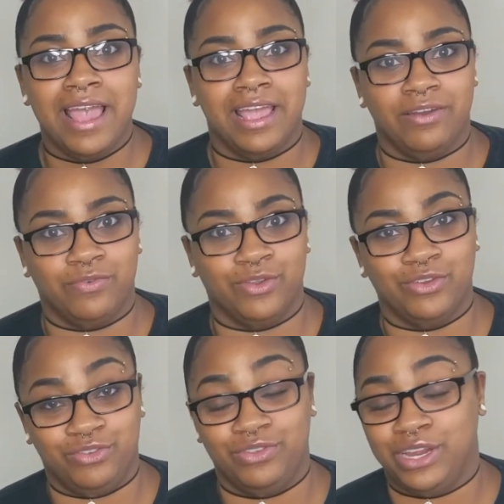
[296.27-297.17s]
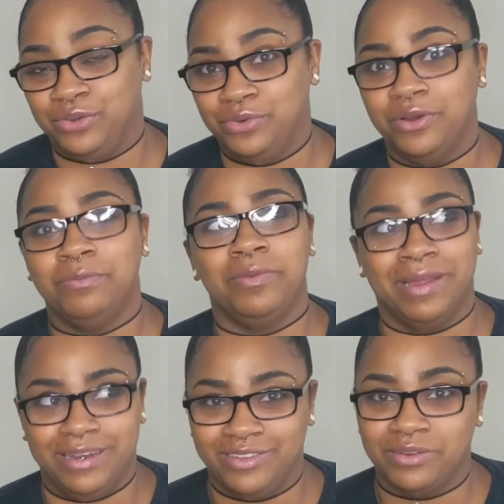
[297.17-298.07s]
And for those of you that do know me, my
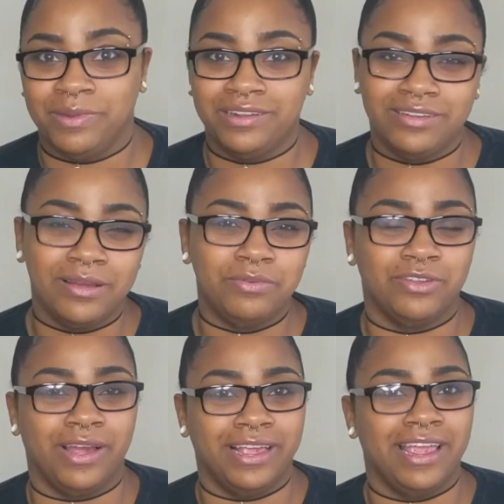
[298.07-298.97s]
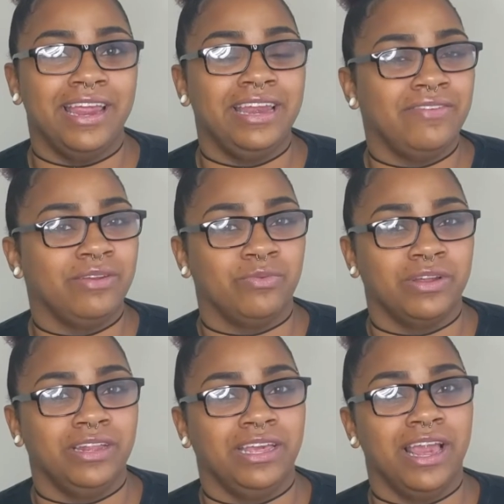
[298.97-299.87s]
knees are messed up, so I can't even
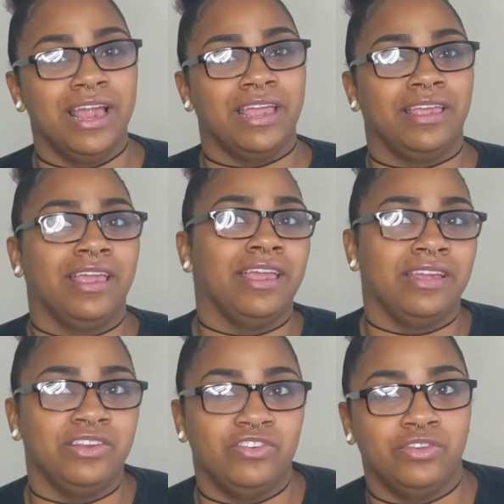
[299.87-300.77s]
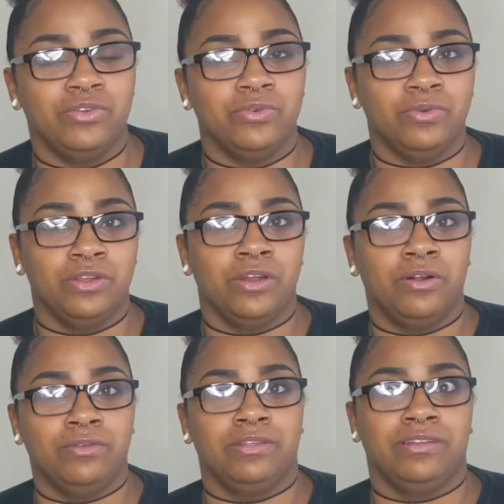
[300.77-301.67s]
really get into, you
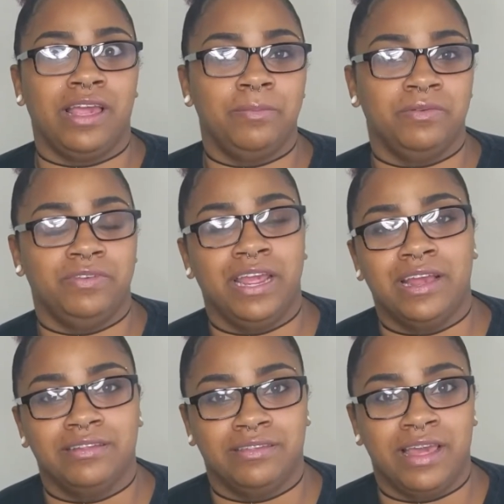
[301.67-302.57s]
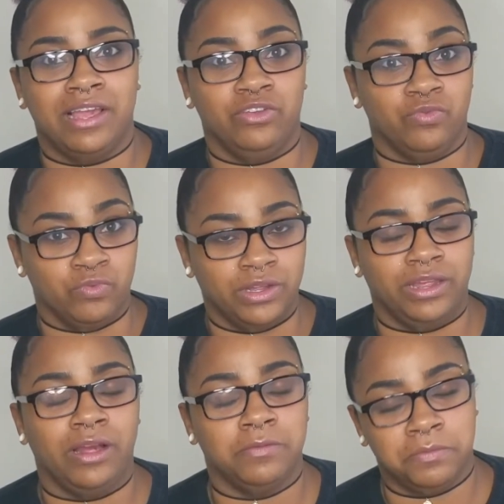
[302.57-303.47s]
know, the type of dance that really
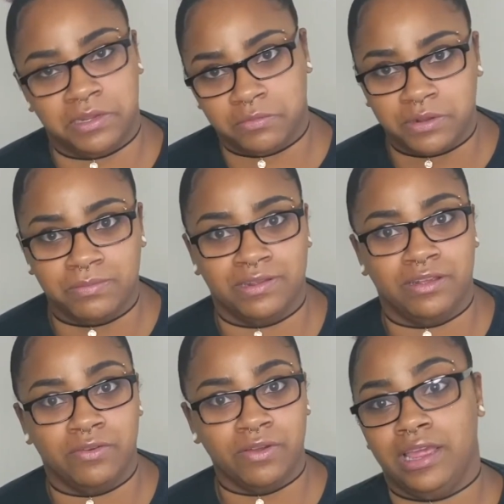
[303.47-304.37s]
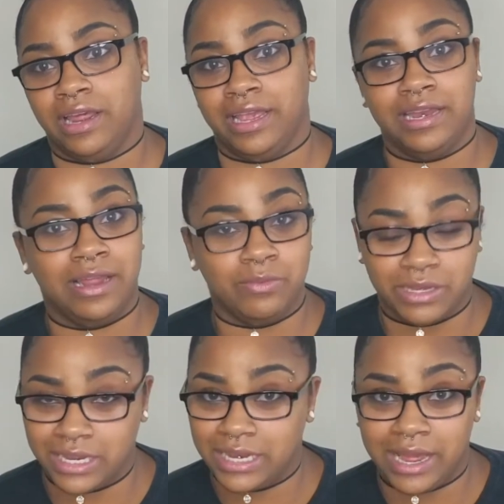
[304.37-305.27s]
helps me express myself. I get down with
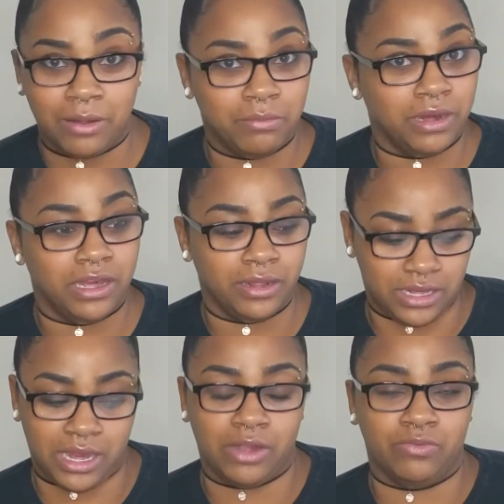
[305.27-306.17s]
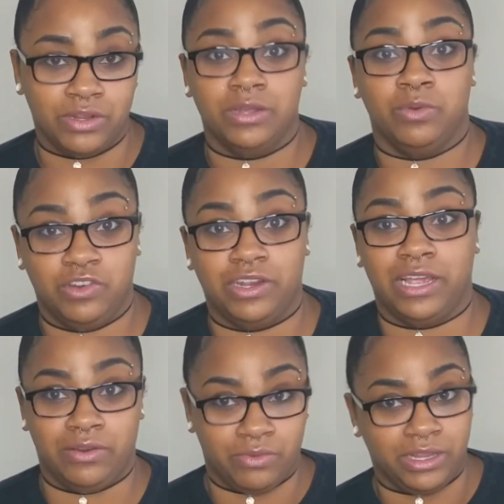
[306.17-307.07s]
get down, but I really wish I
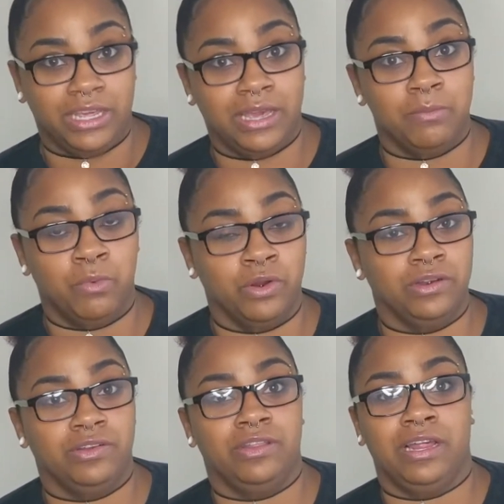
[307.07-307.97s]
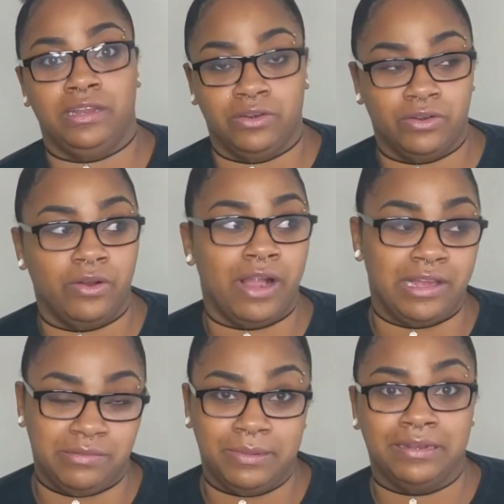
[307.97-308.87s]
could really get more into that lyrical
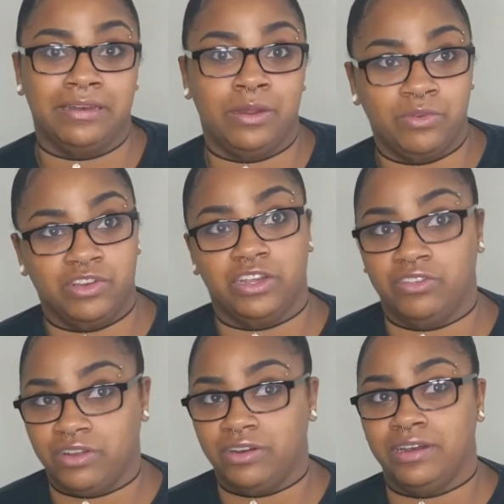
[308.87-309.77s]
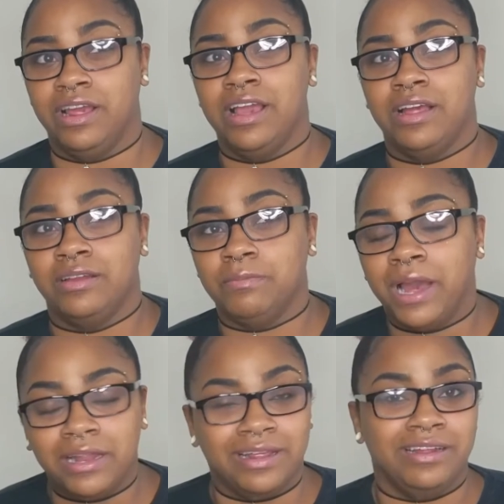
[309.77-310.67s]
aspect, and I wish I started
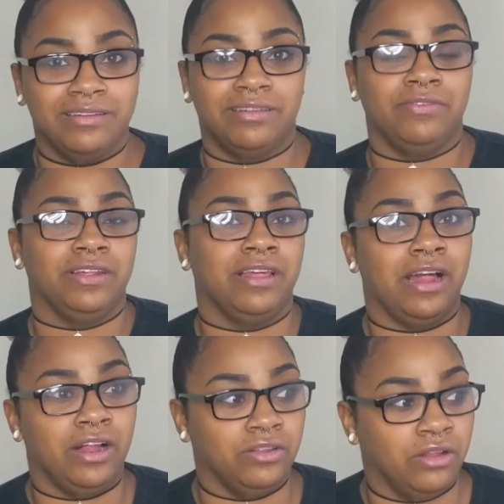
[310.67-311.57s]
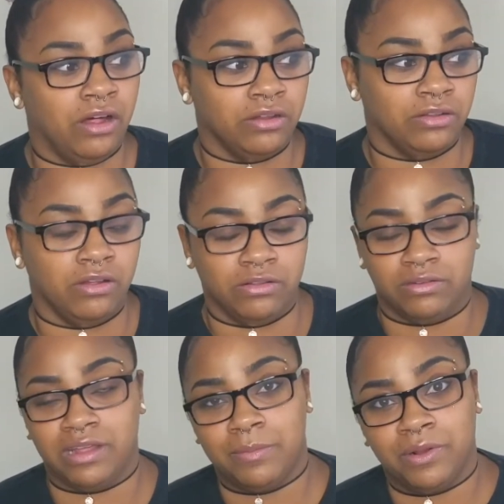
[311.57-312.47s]
ballet and stuff like that a long
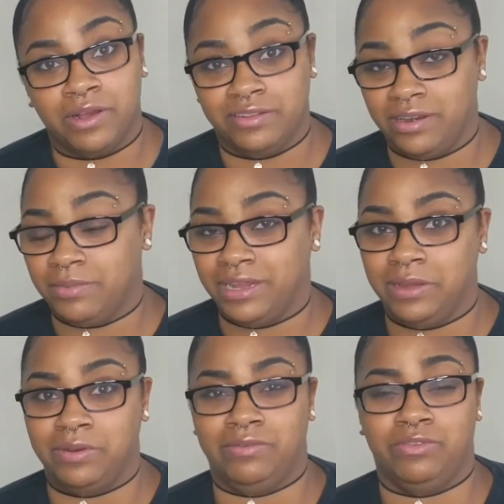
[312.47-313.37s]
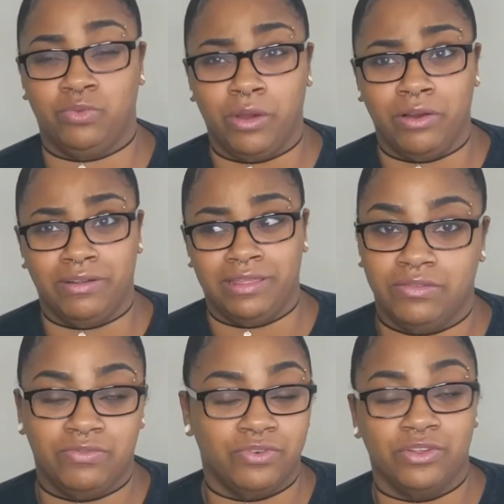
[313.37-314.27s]
time ago. I started ballet when I was 12, I
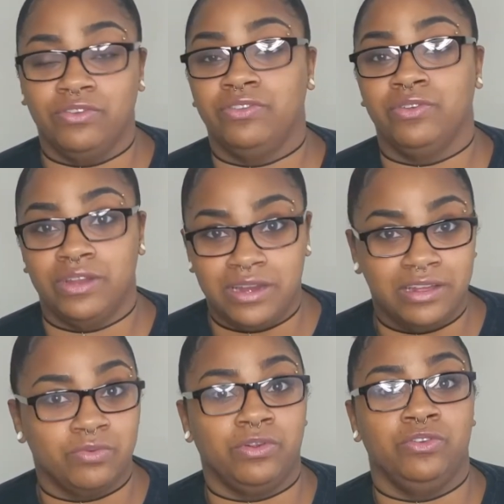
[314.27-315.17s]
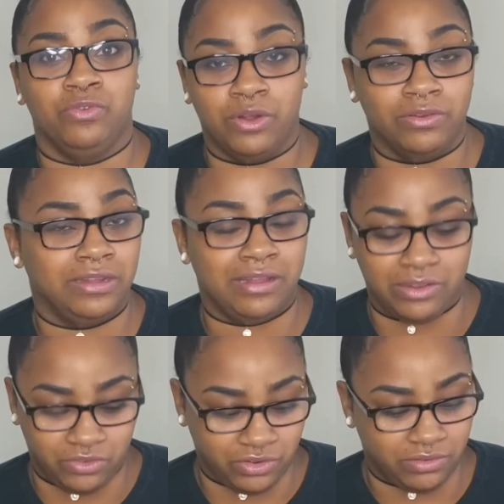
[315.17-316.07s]
think. For those of you in the dance world, you know that
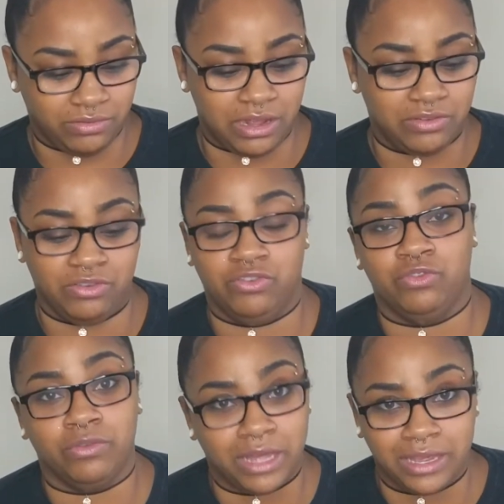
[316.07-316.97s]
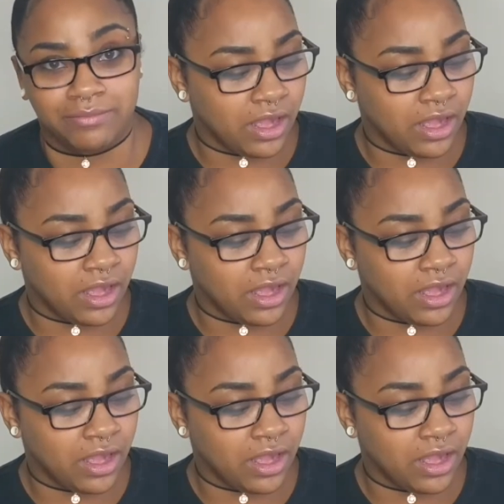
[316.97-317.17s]
that's just too late.